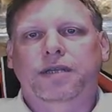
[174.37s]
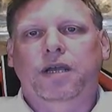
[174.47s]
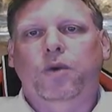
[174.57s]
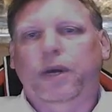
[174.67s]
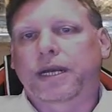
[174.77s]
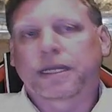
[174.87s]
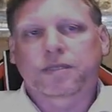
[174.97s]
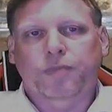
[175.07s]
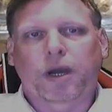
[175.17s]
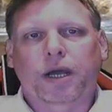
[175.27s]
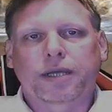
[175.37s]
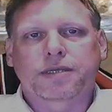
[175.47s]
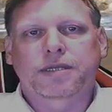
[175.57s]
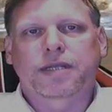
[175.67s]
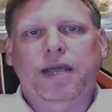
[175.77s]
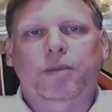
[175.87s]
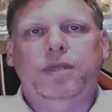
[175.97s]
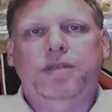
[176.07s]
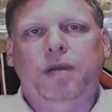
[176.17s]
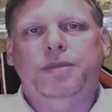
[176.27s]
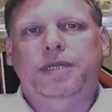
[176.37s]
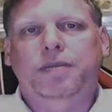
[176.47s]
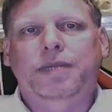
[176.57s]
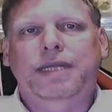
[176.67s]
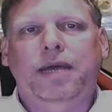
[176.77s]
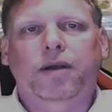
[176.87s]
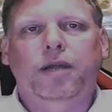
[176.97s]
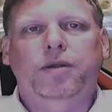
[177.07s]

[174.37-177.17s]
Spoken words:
when it expires and how many times it can be downloaded.